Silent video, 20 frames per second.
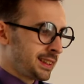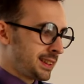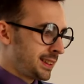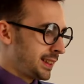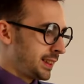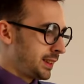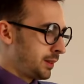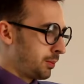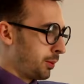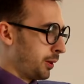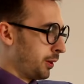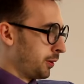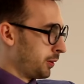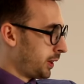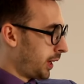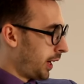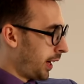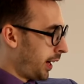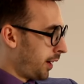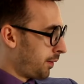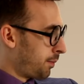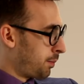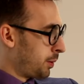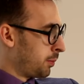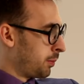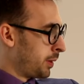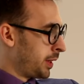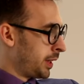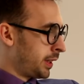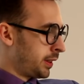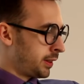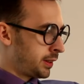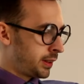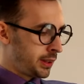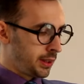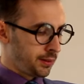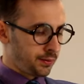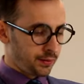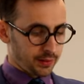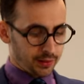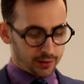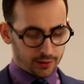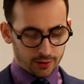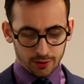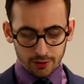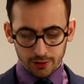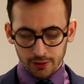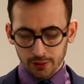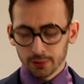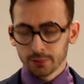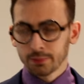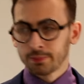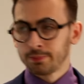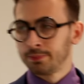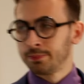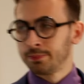I suppose I have been meaning to give this to you.